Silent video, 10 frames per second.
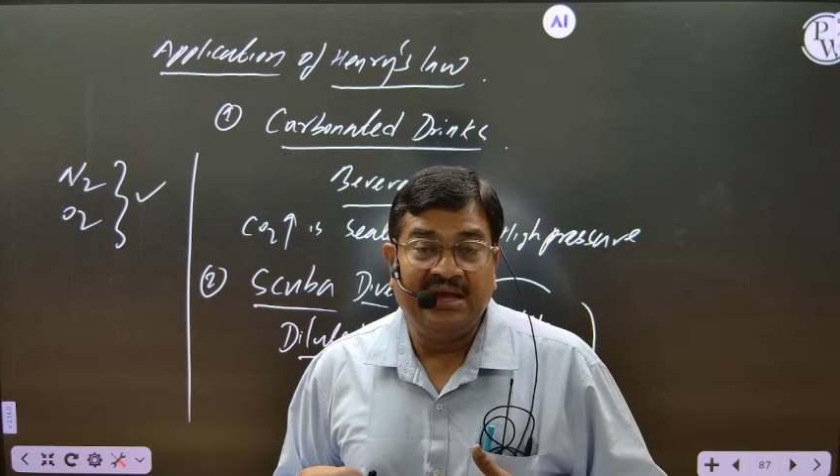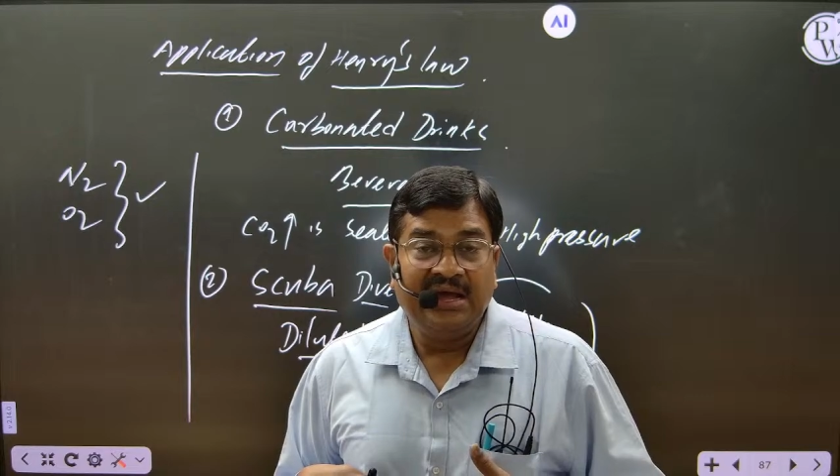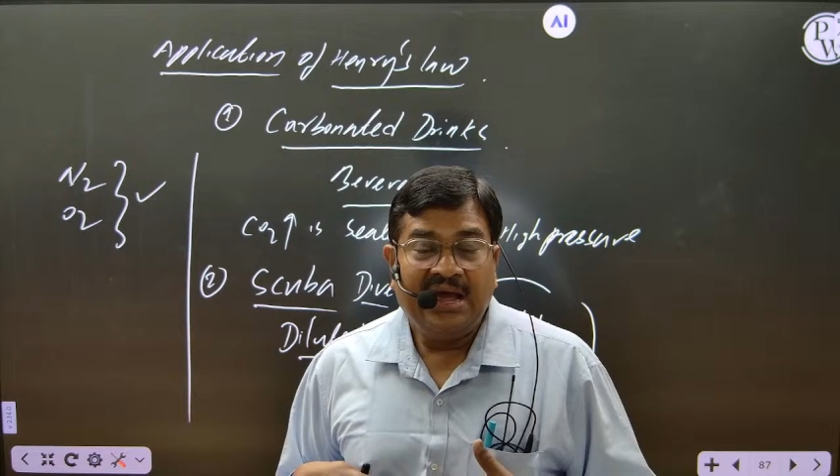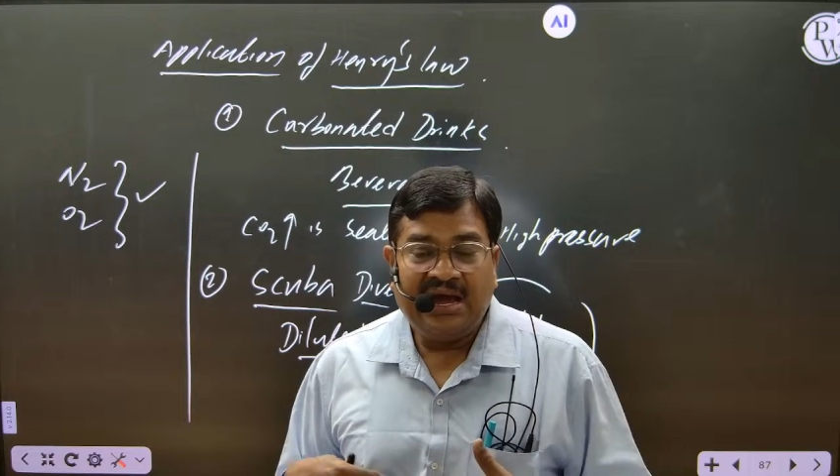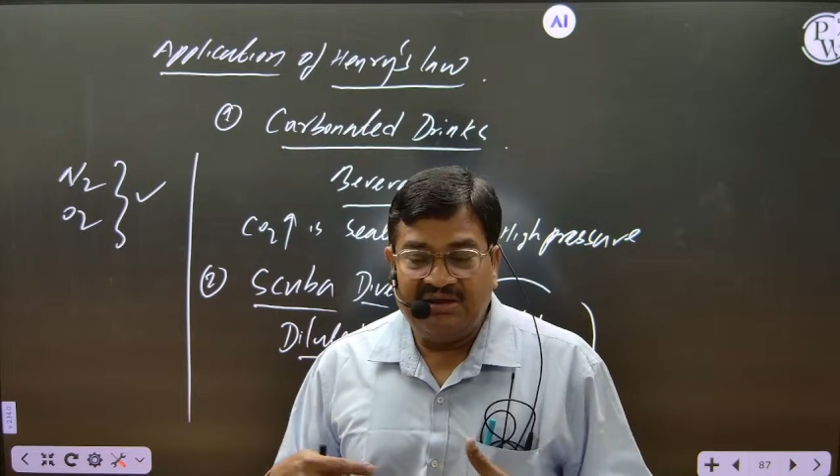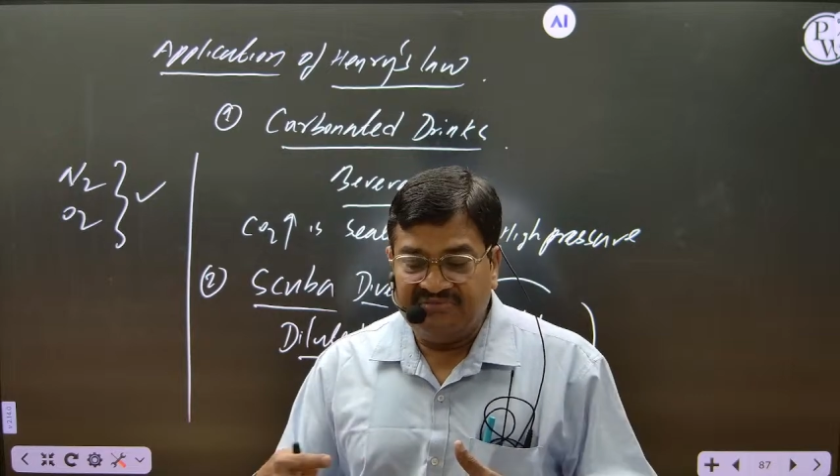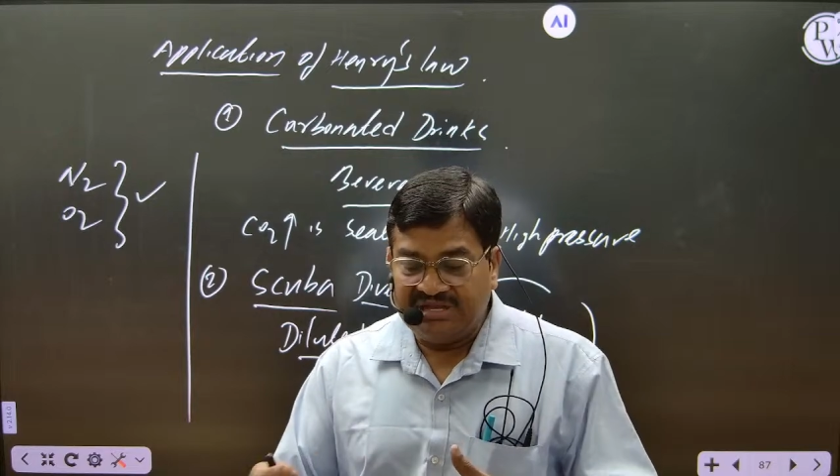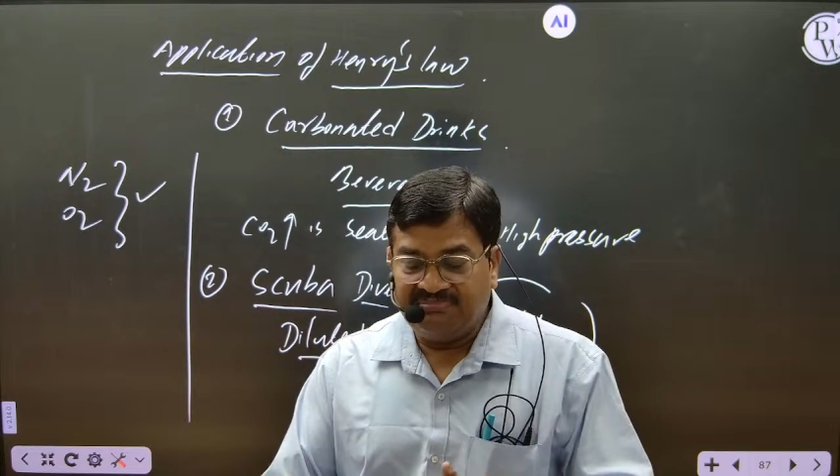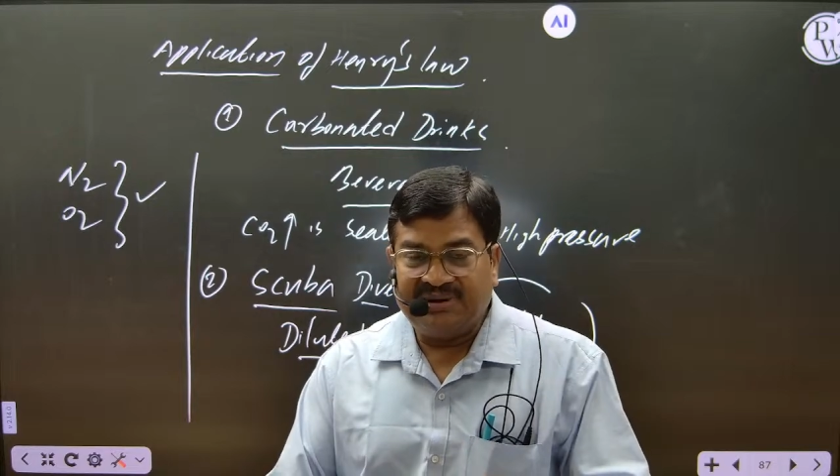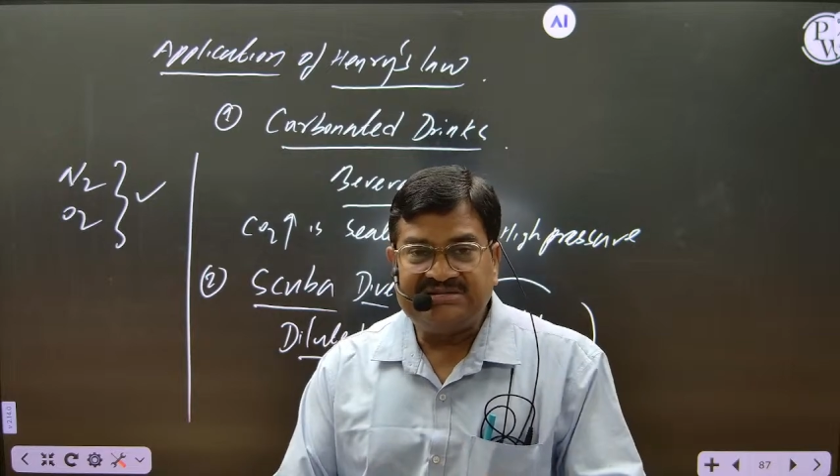and when the
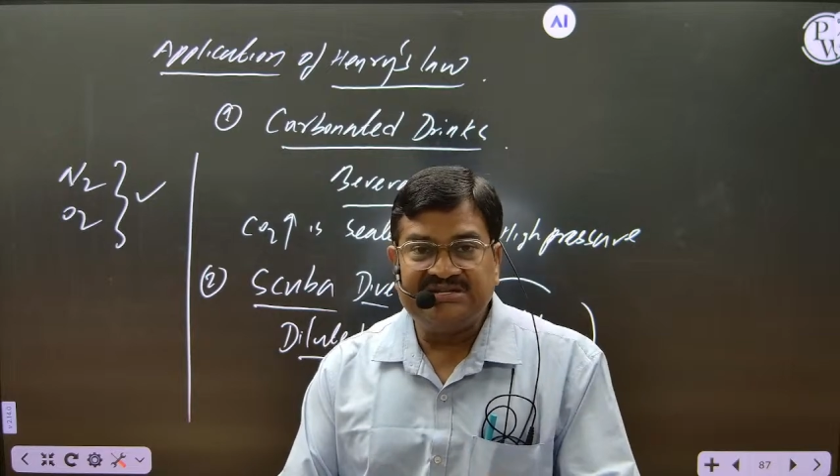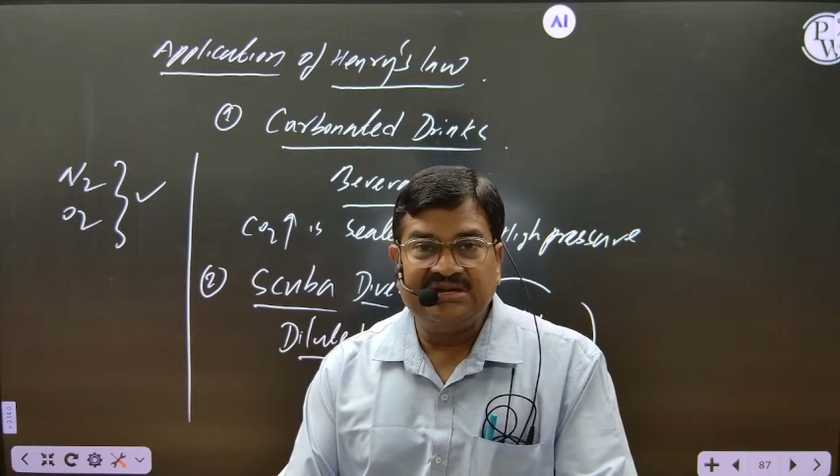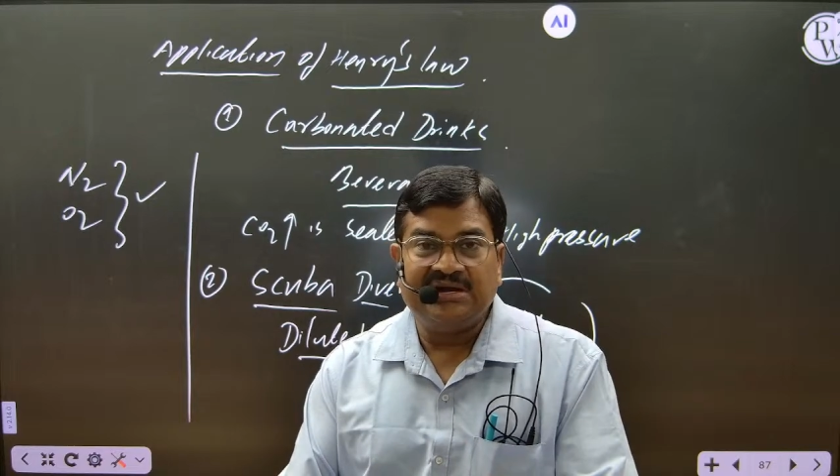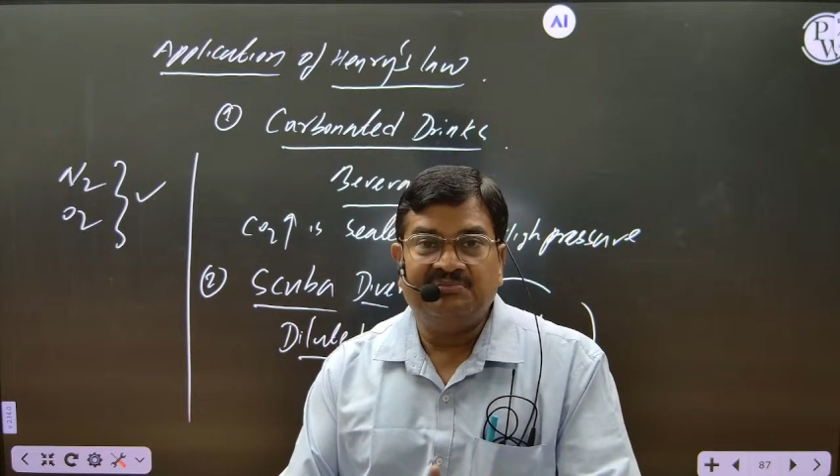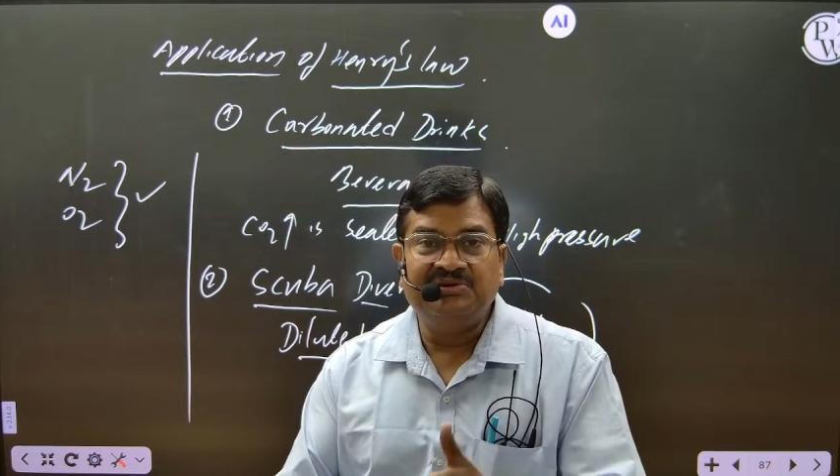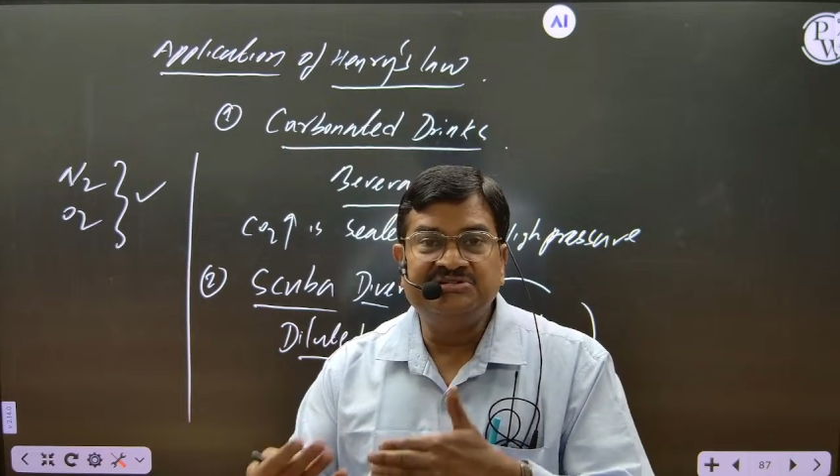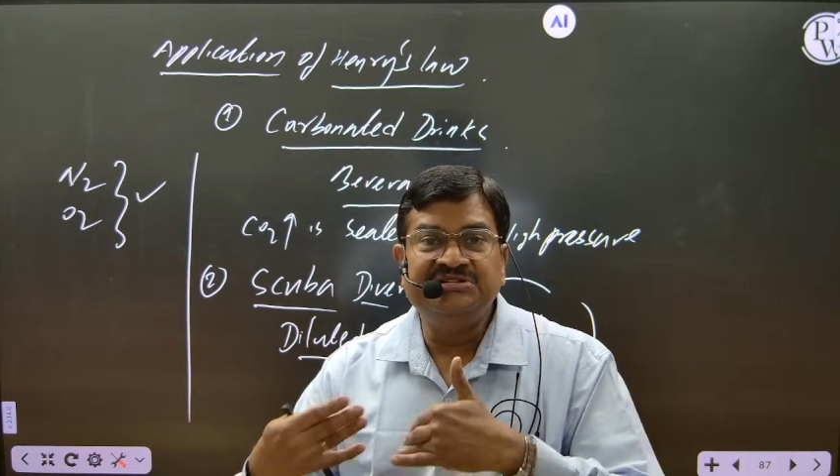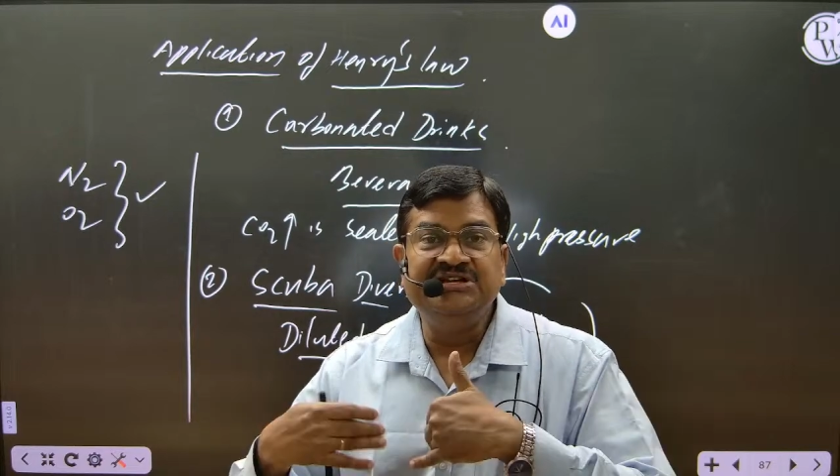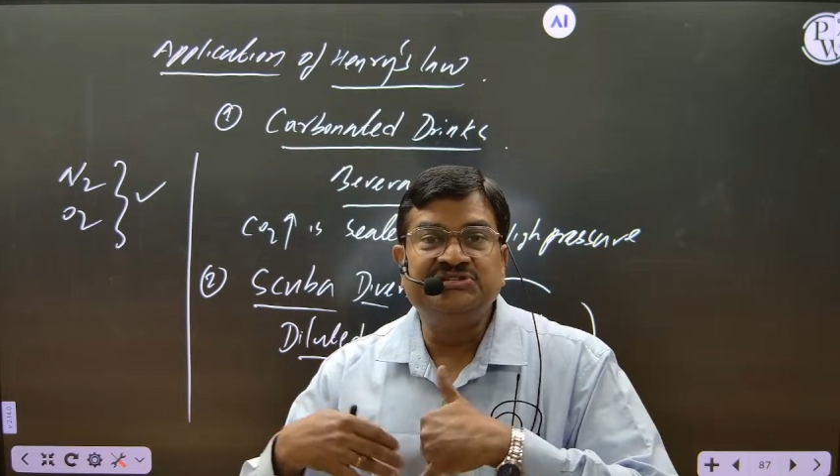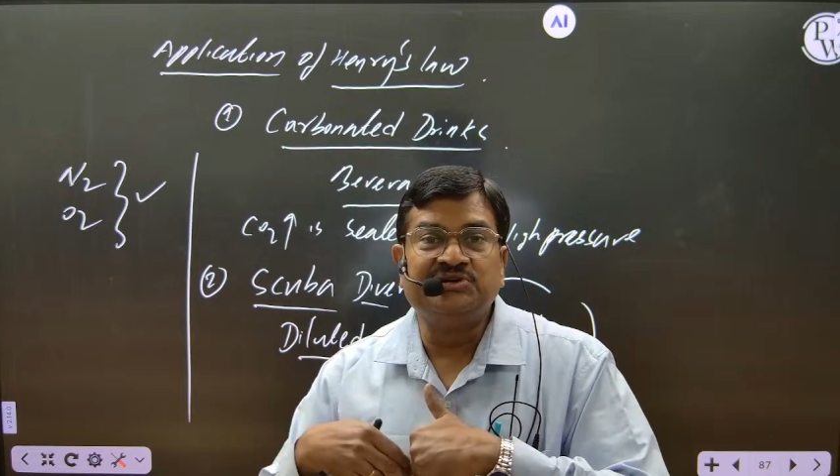person come to
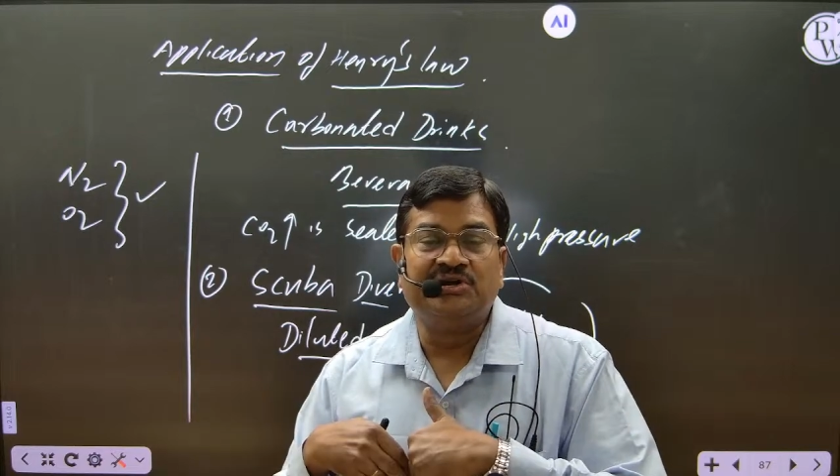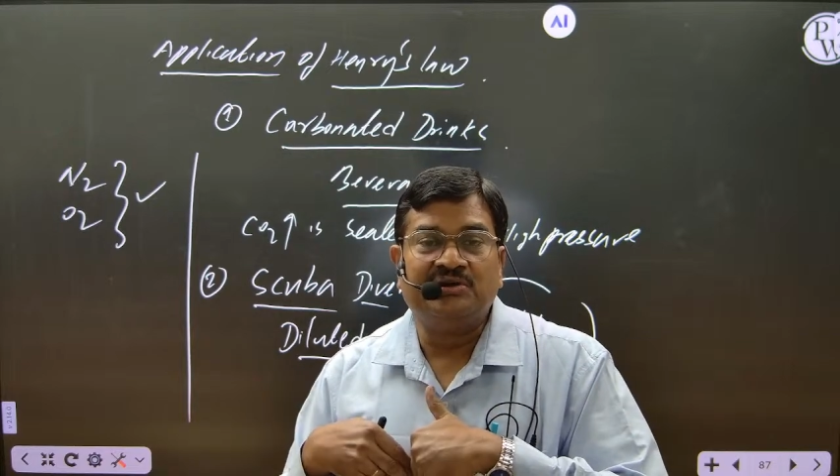seashore,